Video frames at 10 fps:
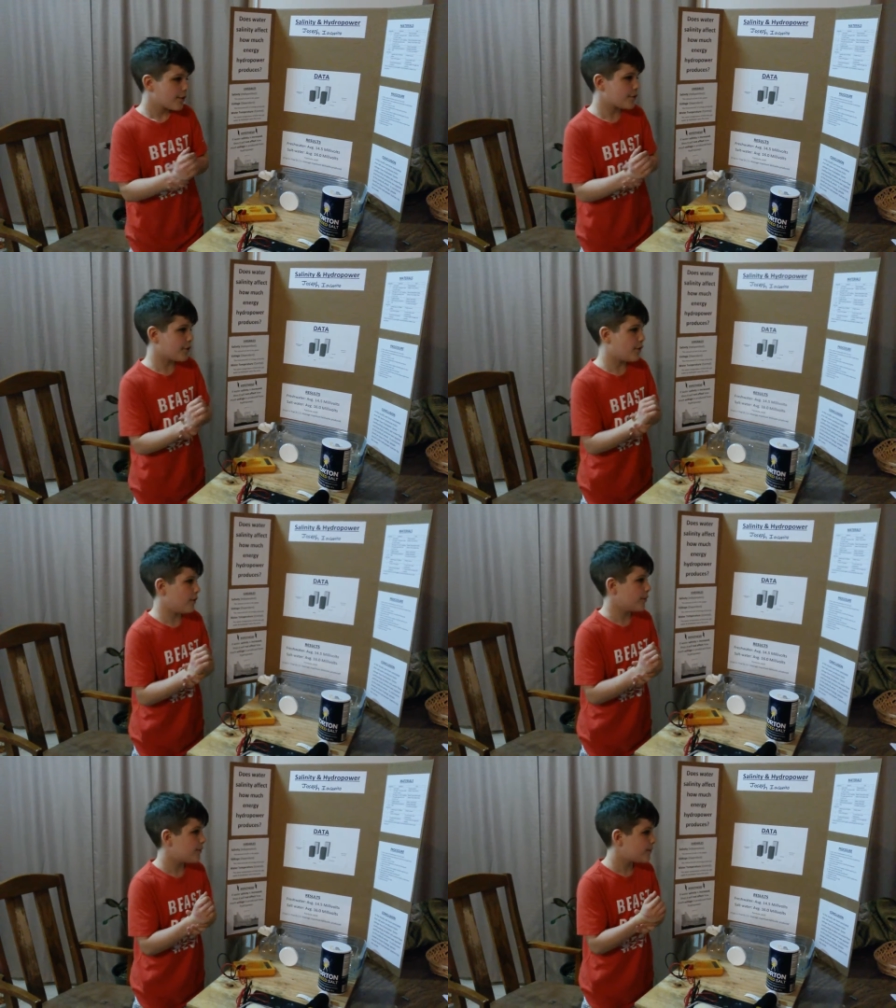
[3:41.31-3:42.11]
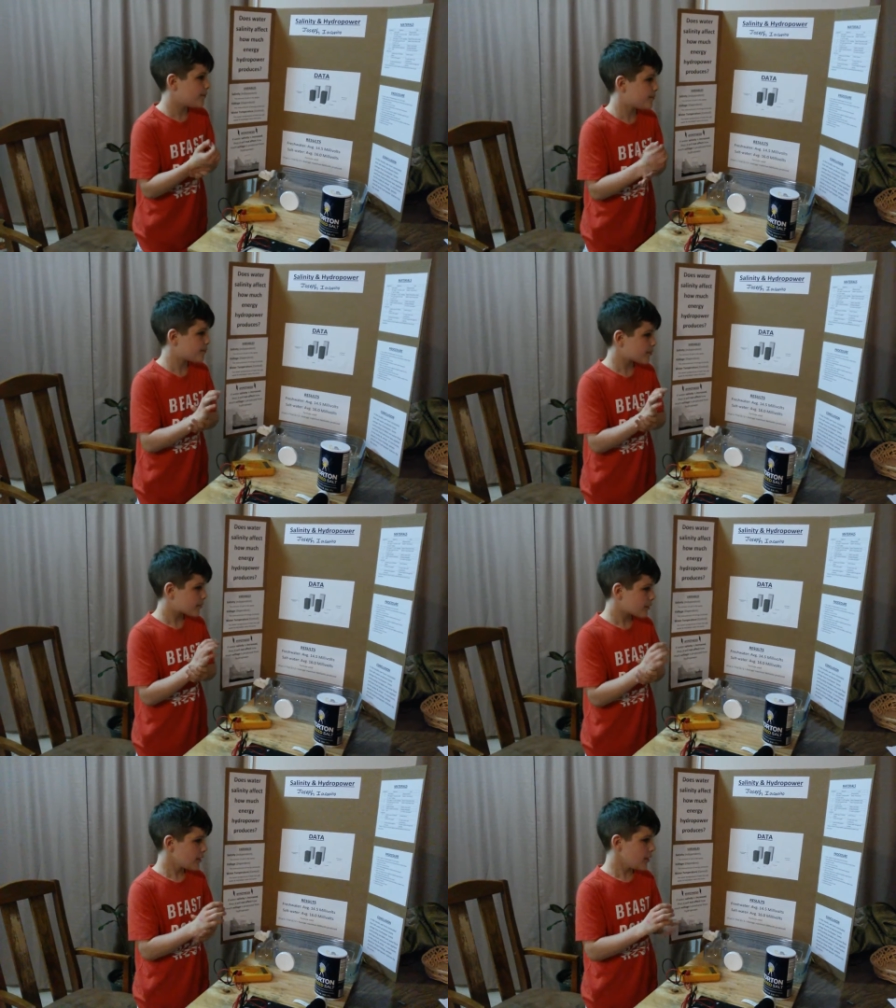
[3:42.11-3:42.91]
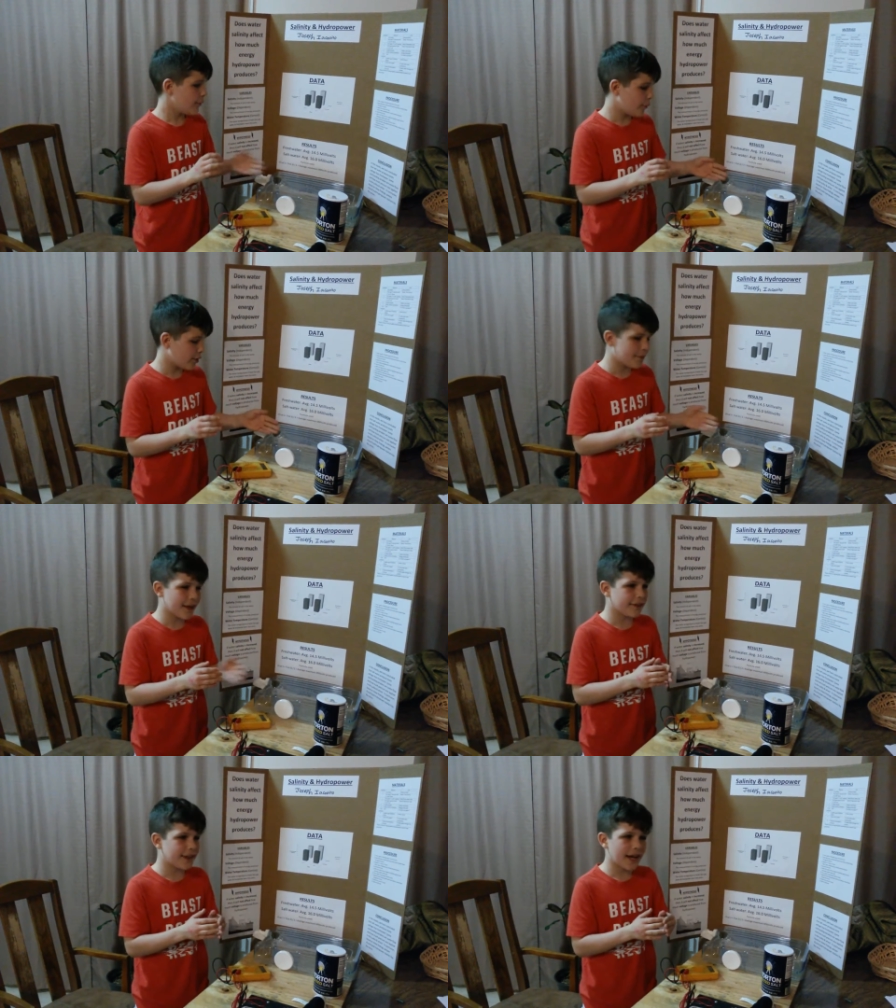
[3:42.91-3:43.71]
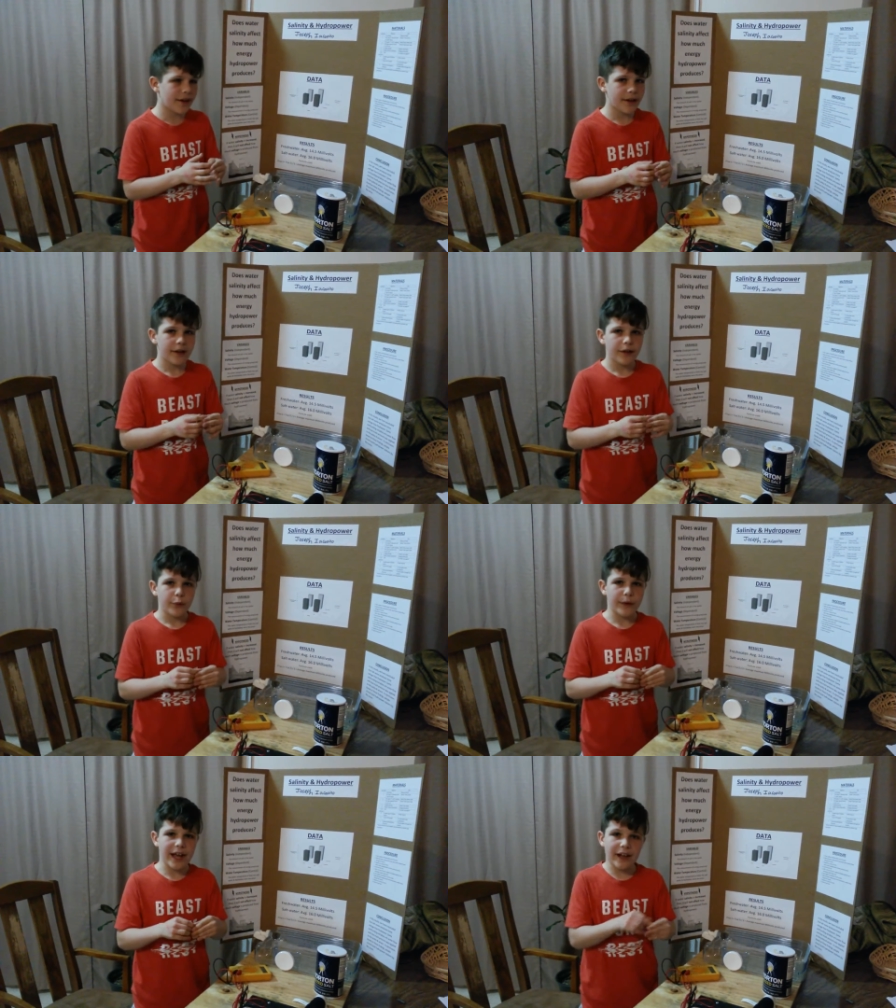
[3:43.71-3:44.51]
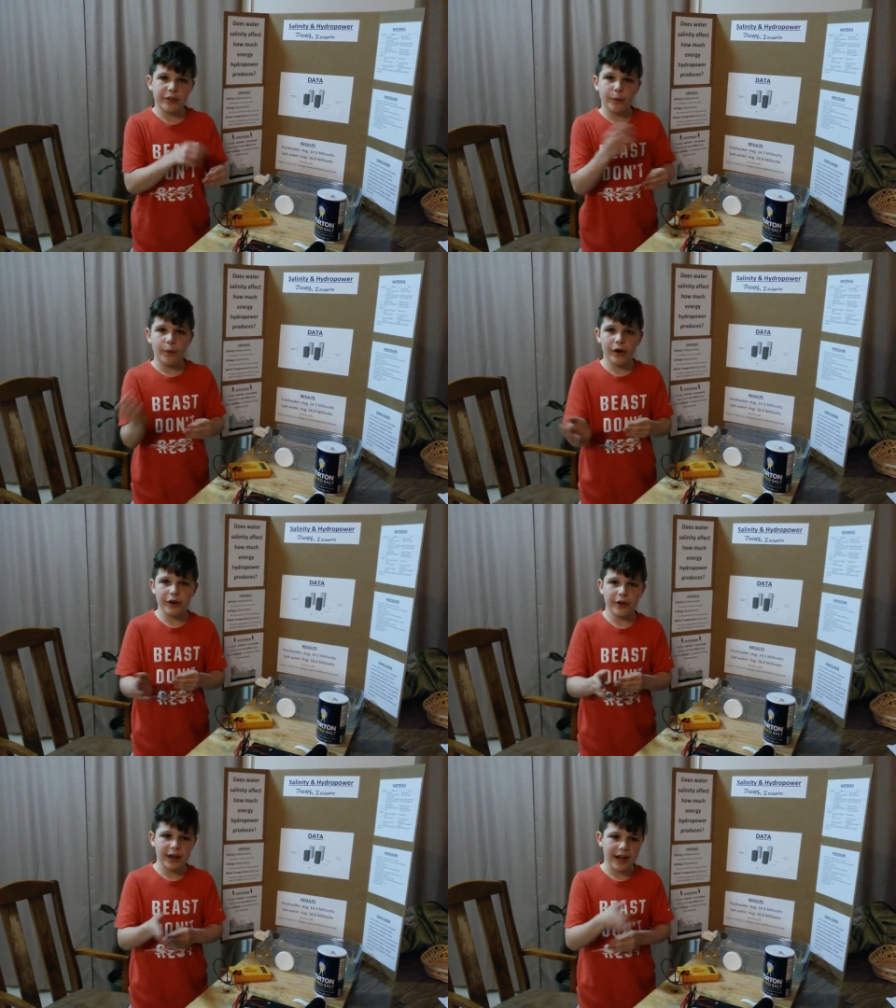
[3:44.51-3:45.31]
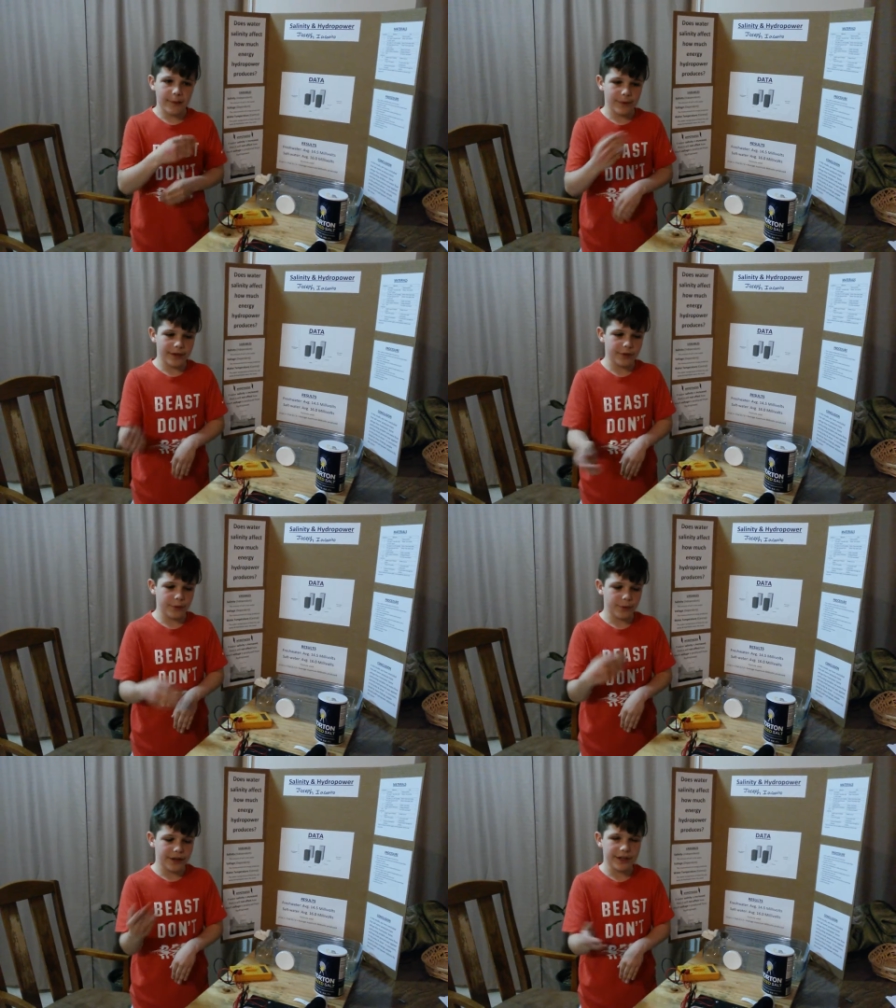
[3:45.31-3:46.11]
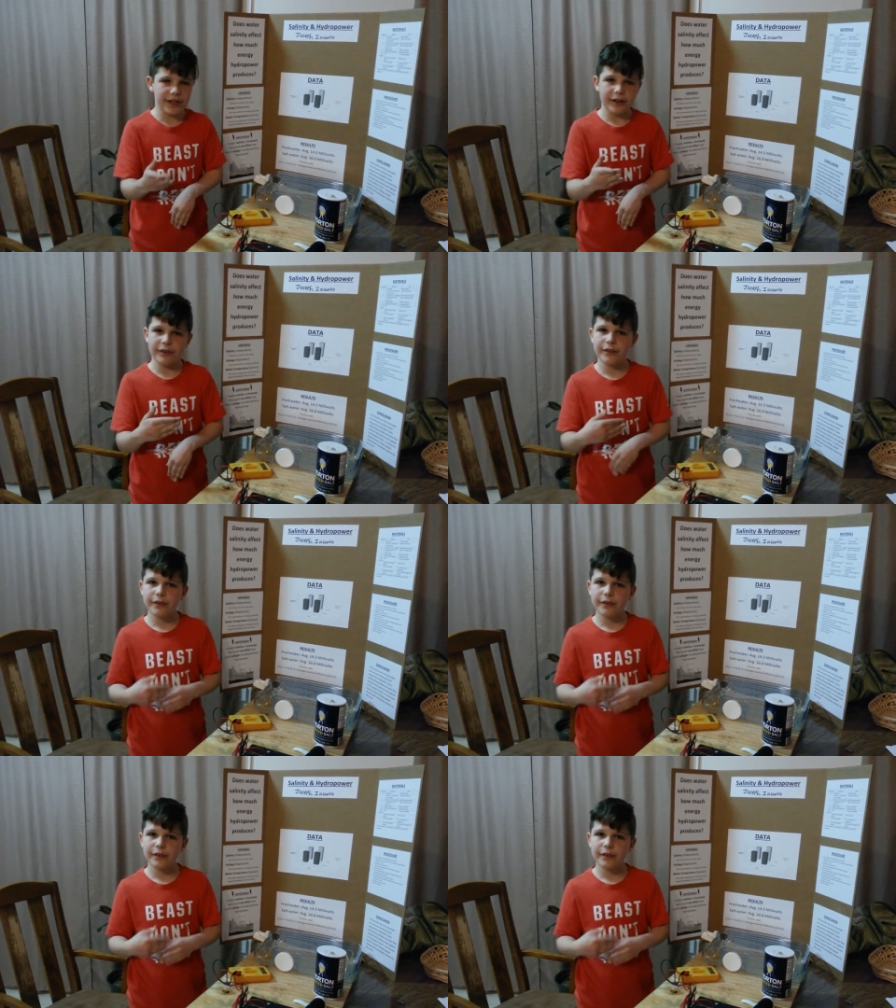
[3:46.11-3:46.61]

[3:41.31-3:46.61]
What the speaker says: So once we add that, we add the water and we do it again.